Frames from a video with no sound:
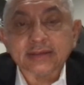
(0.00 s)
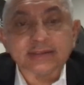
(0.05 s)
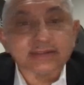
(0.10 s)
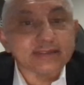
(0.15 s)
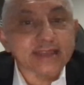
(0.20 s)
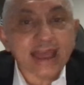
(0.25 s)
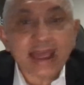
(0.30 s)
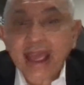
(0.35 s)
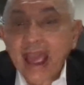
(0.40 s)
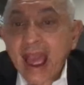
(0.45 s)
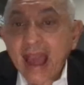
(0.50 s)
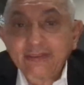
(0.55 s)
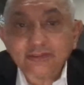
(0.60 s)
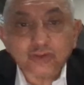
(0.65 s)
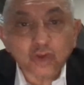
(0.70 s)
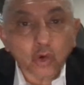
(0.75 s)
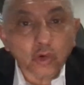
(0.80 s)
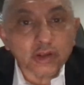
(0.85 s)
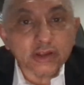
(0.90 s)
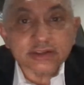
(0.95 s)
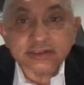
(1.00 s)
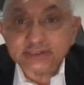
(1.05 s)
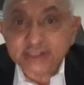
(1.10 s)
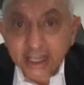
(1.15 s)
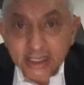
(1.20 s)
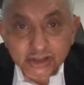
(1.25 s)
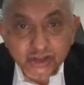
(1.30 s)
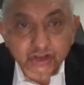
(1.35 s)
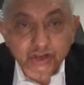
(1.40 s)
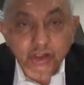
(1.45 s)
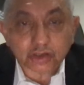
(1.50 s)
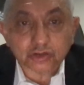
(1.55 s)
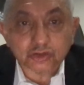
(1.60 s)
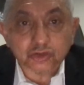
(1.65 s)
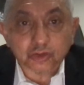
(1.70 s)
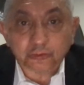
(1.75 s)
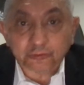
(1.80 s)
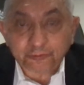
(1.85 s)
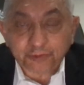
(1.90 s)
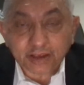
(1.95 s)
they have no intention
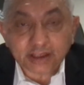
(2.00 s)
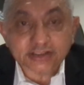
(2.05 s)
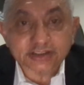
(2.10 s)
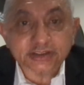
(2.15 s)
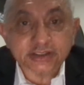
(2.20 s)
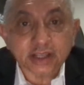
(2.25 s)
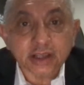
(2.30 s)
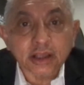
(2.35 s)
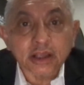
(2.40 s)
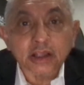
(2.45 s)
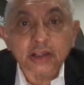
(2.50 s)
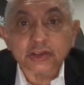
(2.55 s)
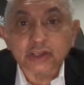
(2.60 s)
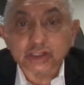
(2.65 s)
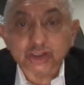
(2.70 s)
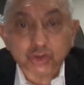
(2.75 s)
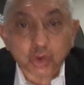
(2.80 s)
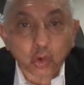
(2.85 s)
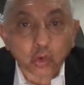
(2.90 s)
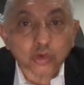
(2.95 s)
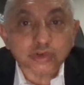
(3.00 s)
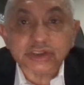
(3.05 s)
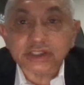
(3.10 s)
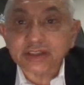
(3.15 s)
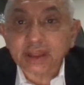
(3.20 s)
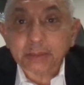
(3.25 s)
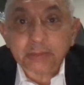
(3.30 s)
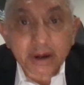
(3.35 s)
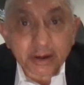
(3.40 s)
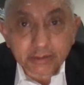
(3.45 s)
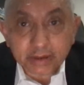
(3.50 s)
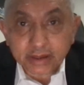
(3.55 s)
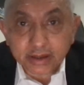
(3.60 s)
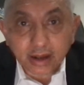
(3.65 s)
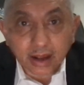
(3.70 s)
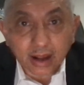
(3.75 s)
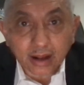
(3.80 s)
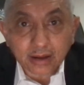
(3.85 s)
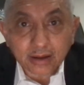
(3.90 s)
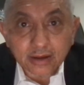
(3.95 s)
to fix the schools in
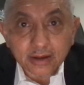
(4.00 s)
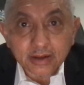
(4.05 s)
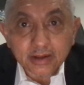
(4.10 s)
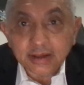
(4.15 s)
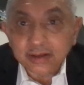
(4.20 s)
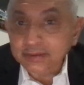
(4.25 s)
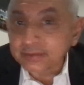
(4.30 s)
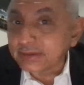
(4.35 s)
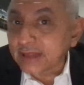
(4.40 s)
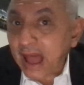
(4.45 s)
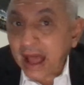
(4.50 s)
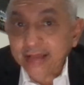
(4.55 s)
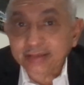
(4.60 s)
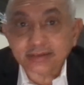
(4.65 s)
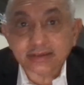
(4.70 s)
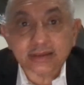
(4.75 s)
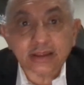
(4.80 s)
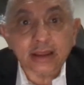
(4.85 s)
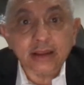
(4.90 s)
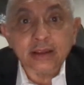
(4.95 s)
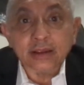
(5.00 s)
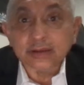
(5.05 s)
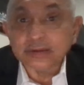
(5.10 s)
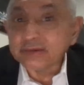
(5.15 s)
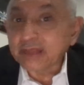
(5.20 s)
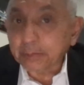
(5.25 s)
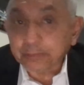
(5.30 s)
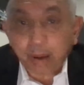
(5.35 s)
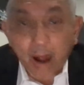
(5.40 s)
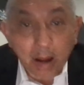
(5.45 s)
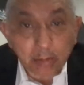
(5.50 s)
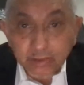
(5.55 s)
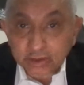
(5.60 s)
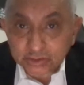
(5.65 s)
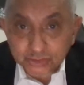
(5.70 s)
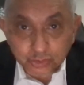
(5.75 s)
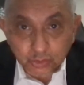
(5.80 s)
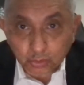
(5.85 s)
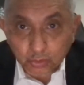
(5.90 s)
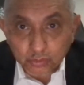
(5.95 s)
America, not the public
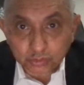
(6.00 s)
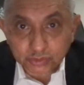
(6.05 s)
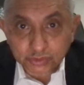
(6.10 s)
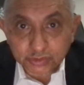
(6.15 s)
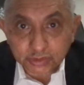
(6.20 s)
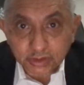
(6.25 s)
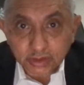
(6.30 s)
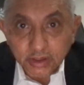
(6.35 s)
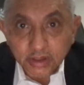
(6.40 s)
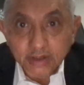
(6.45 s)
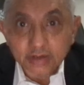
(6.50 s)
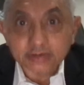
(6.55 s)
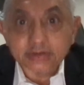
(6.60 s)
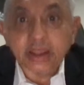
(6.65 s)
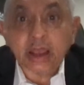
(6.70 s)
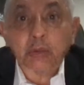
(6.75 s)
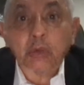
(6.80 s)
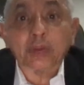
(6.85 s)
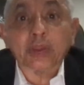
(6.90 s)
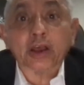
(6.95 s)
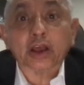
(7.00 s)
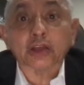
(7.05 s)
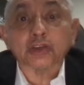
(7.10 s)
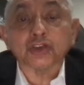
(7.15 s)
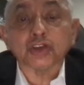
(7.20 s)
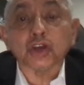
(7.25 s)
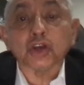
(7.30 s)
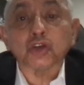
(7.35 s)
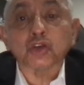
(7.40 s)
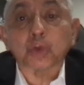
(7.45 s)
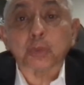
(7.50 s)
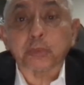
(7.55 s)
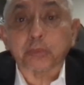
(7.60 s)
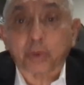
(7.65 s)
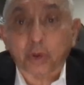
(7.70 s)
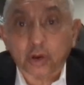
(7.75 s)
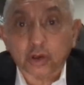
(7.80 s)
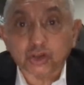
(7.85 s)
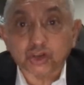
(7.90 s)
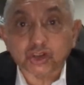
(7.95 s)
schools. They want to continue to
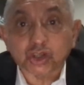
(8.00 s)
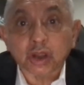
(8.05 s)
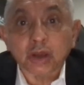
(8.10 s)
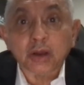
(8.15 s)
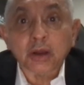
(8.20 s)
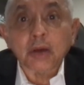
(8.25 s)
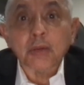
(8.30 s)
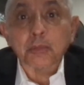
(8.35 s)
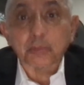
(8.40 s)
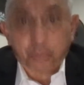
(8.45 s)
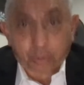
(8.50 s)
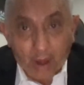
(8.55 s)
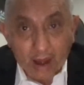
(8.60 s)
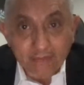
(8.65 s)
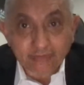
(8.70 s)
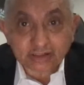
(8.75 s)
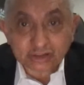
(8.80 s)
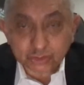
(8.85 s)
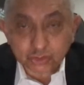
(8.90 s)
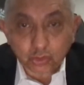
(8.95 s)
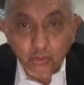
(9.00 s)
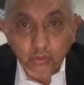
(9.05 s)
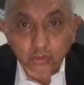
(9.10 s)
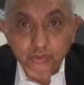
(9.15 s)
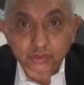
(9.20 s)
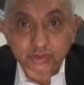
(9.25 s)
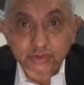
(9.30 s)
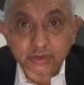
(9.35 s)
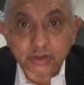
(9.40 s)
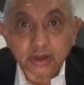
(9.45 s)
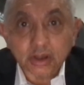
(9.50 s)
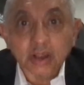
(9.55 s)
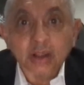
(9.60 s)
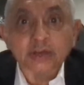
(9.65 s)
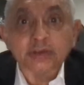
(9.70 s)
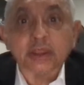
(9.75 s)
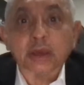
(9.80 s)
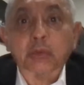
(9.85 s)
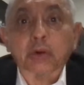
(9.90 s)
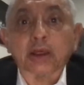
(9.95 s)
push private schools.
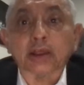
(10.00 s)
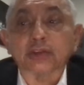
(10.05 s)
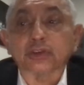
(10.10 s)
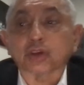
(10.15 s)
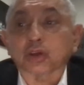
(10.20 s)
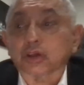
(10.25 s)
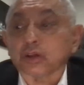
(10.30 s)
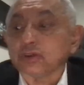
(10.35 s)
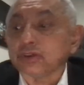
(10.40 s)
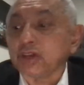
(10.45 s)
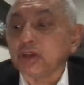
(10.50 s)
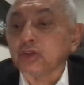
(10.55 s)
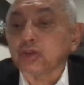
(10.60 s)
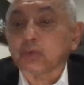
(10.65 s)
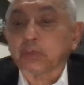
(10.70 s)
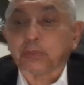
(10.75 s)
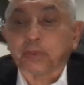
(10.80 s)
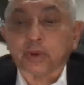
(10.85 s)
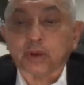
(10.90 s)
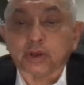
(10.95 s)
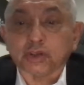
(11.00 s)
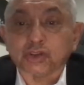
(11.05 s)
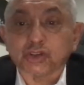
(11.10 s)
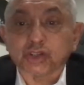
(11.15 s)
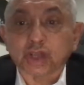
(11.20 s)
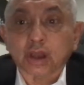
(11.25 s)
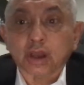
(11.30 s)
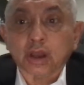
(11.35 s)
They want to continue to push